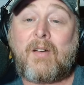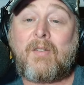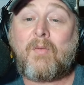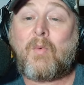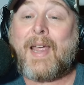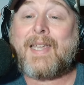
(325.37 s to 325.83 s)

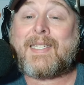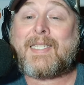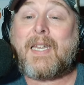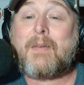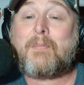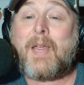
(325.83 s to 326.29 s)
Rest
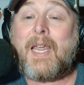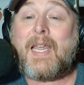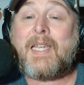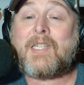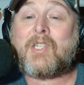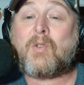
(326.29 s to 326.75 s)
in
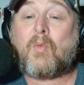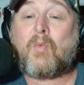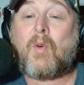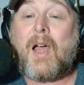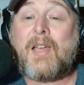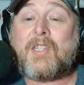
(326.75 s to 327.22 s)
peace,
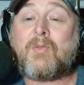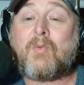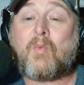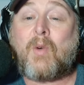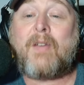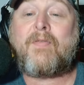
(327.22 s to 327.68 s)
Russ
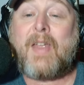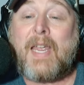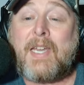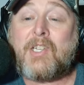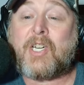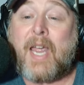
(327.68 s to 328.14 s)

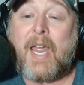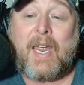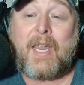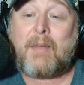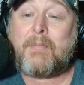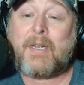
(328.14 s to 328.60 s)
revenge
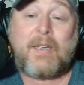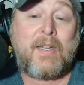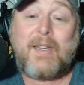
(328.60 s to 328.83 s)
game.